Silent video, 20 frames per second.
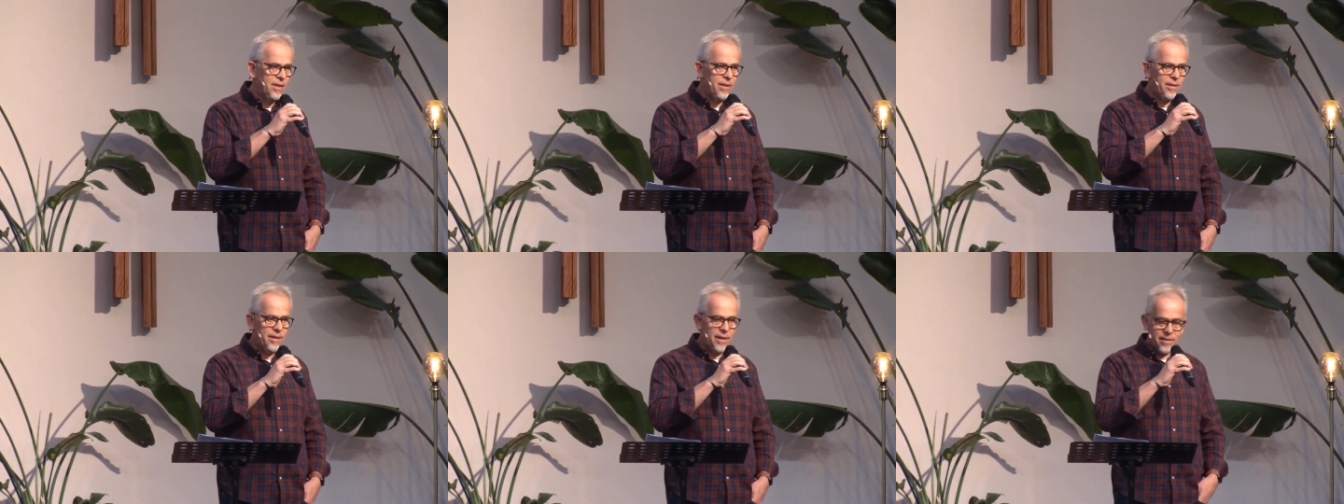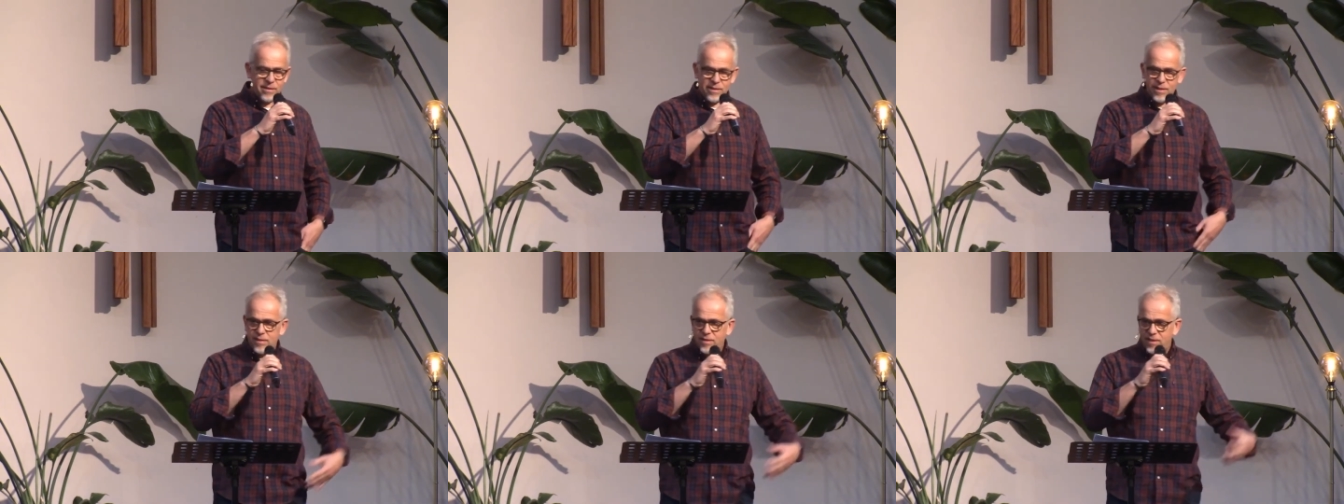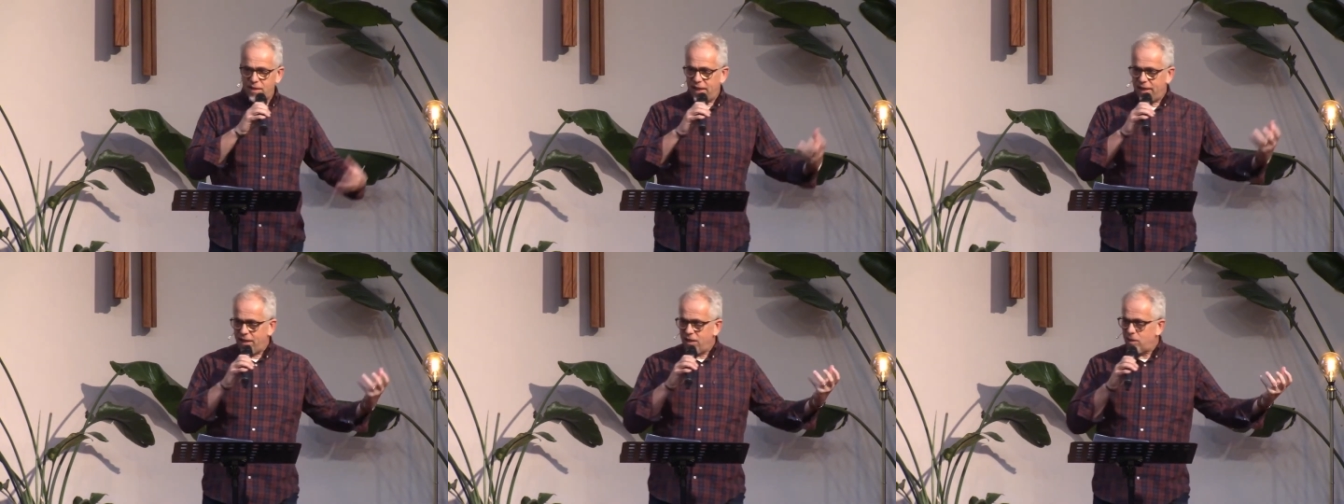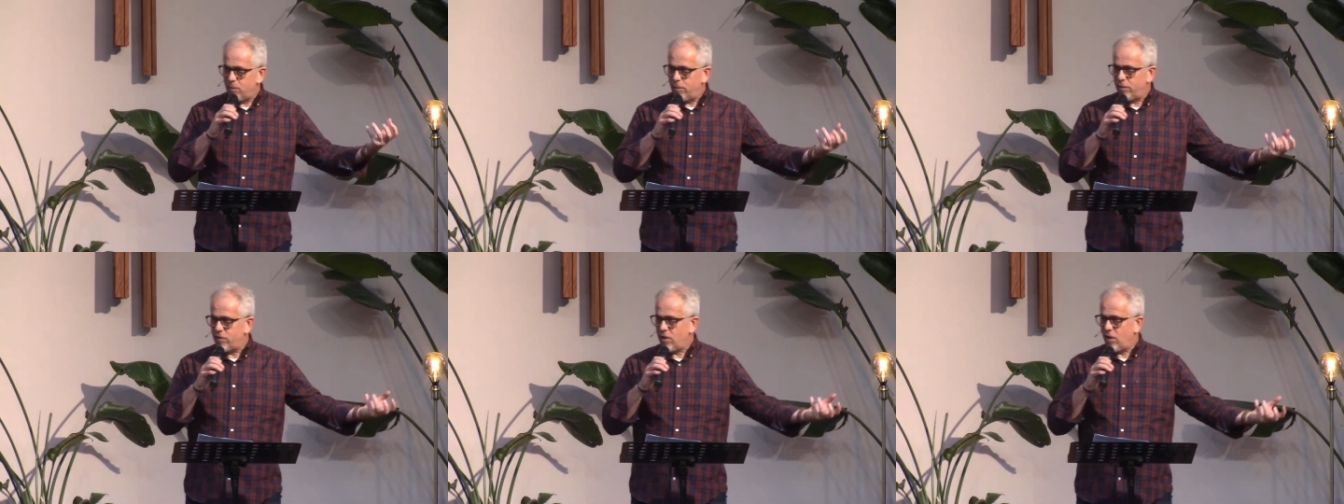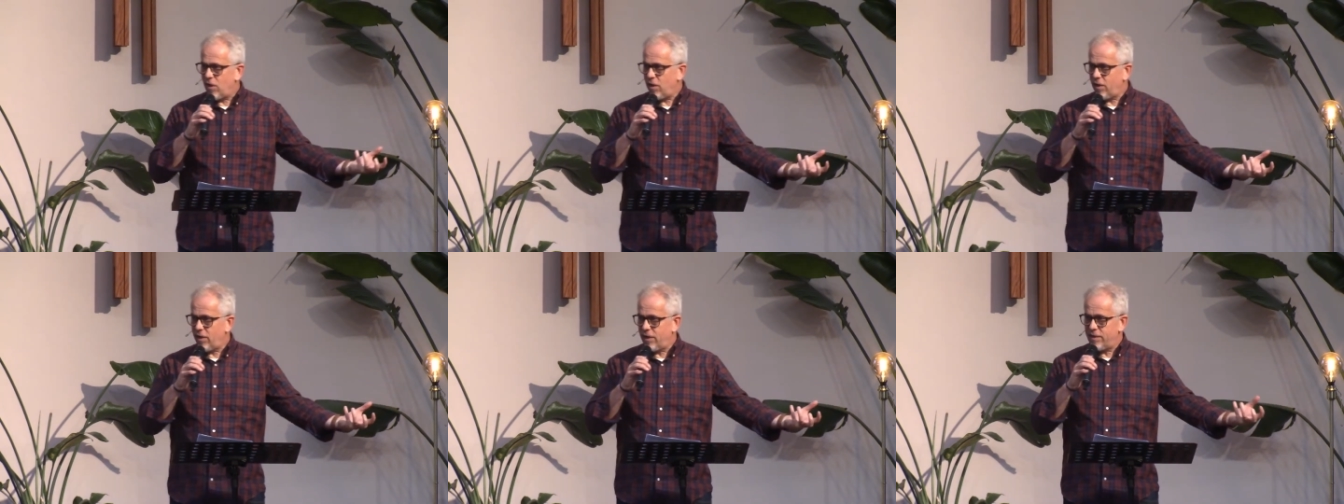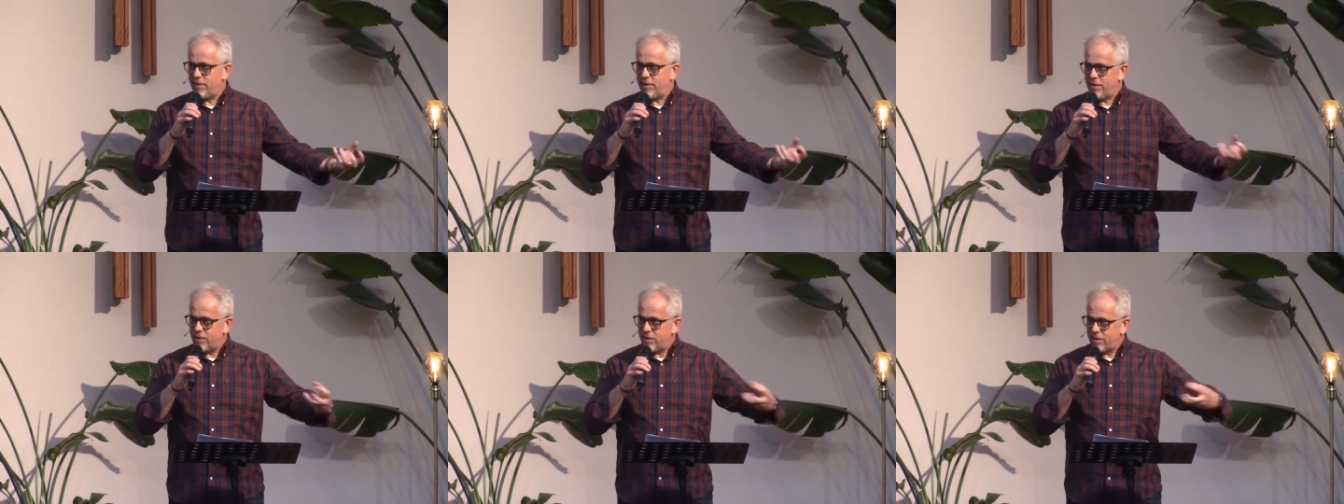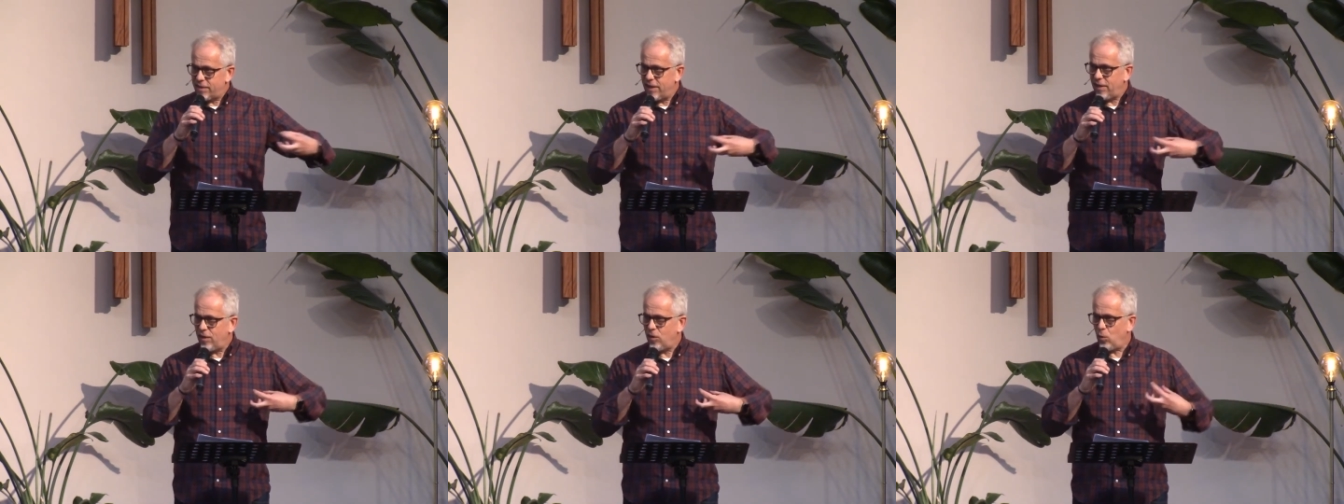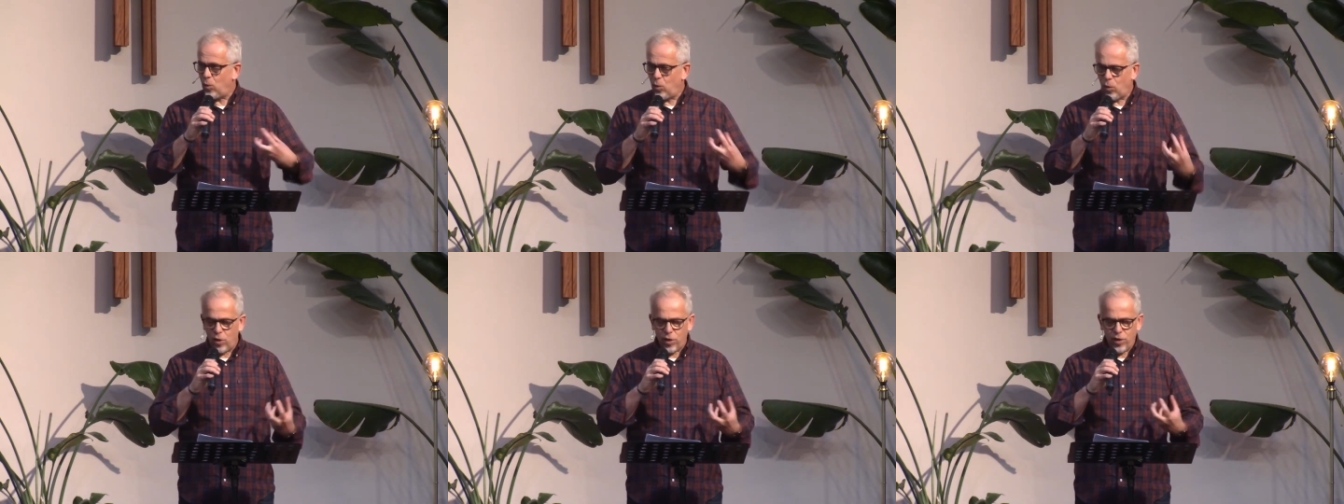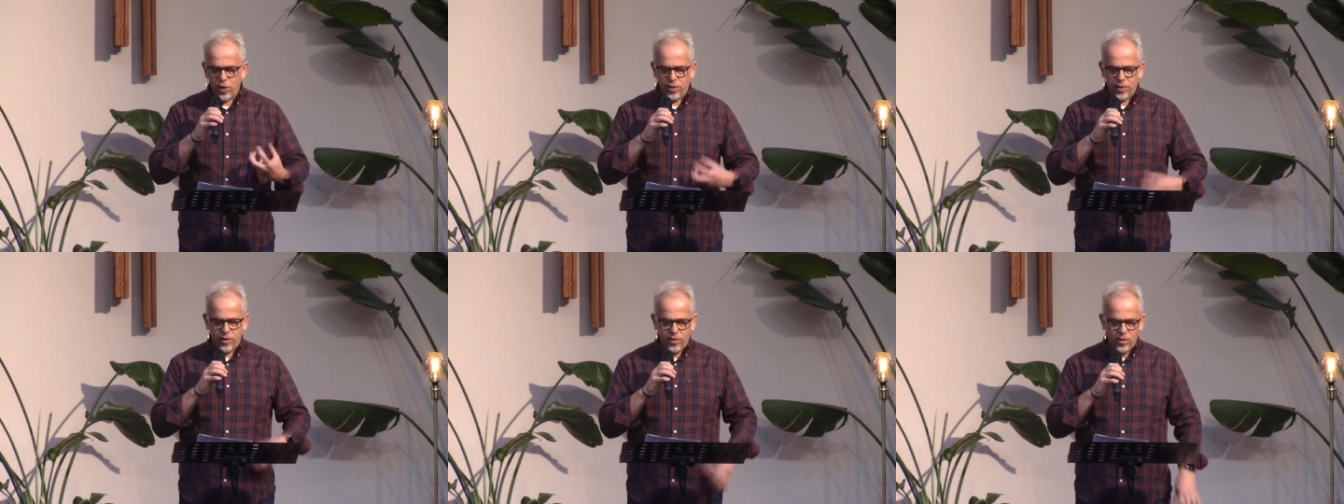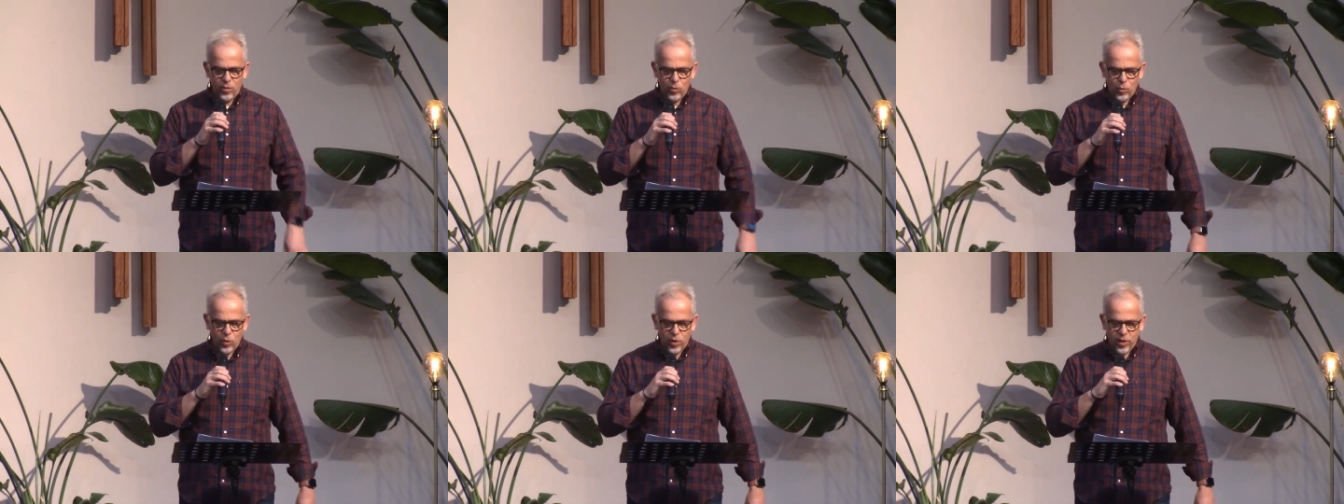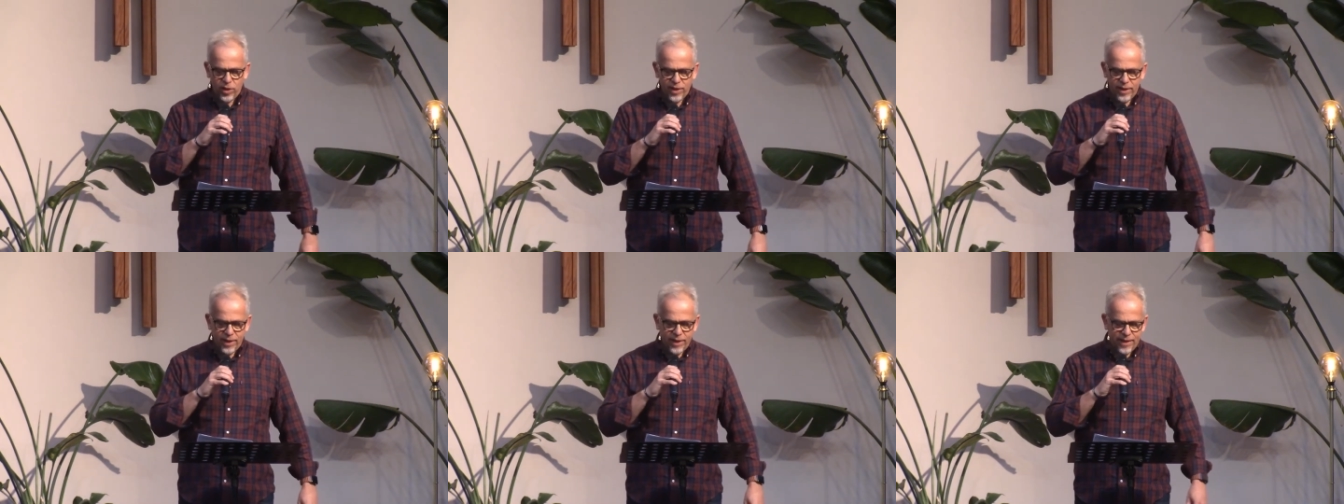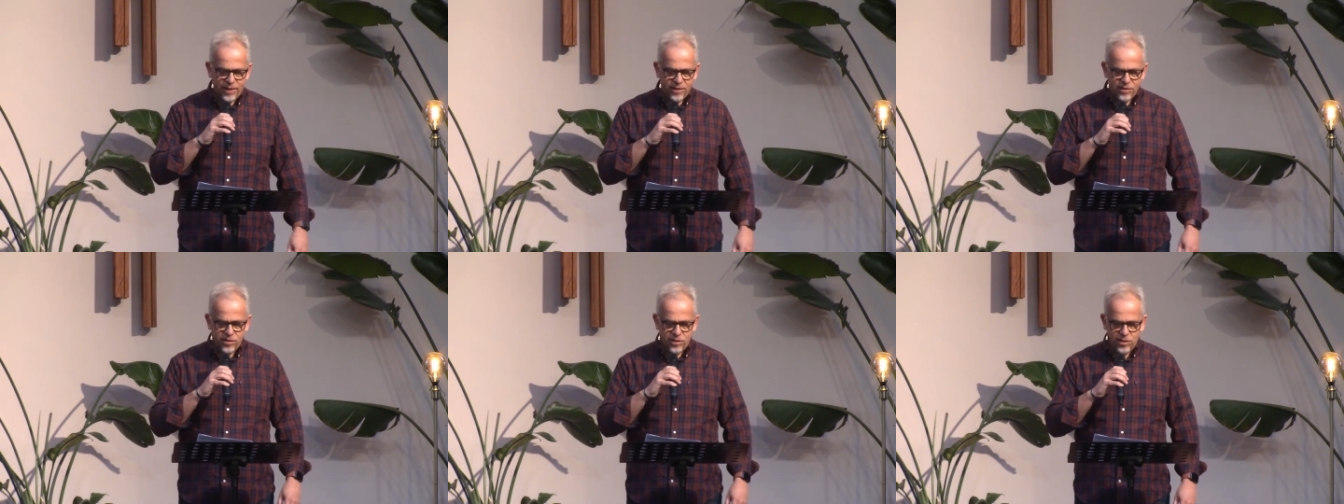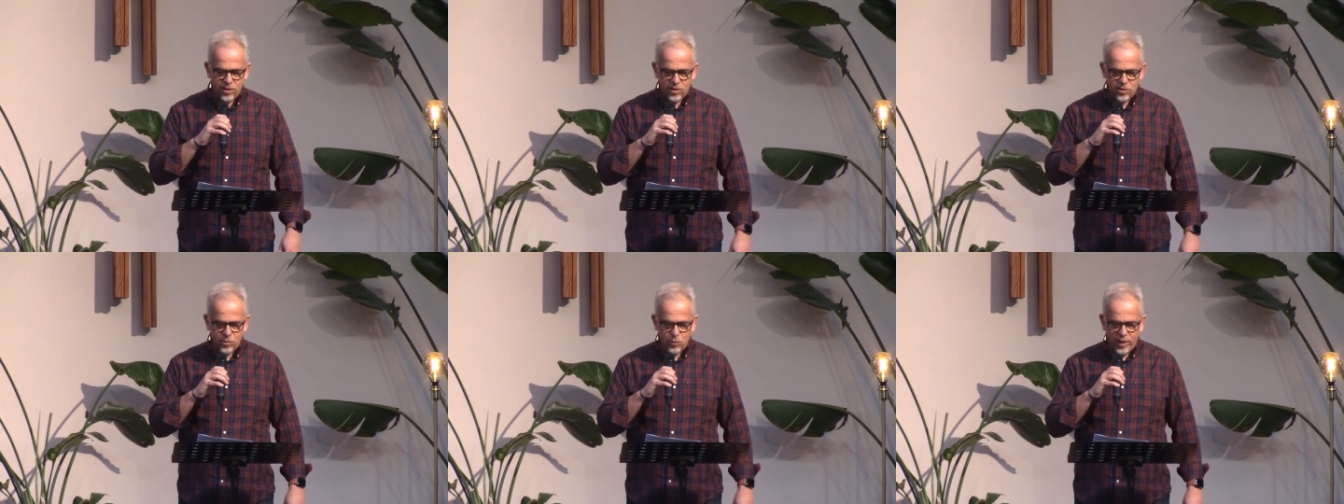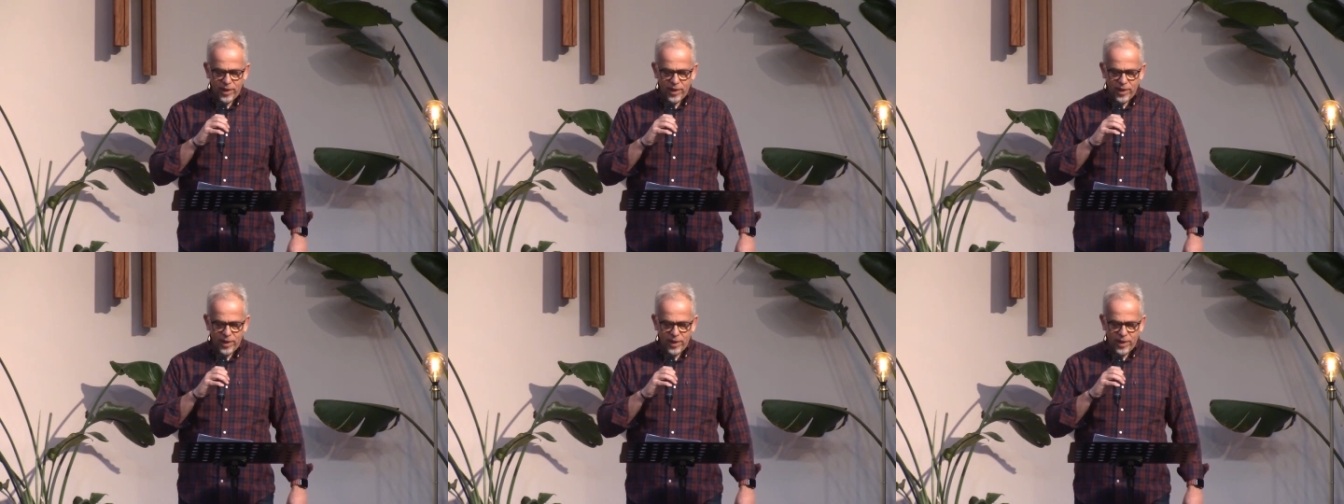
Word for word: That this kingdom of darkness is still at work, working against us.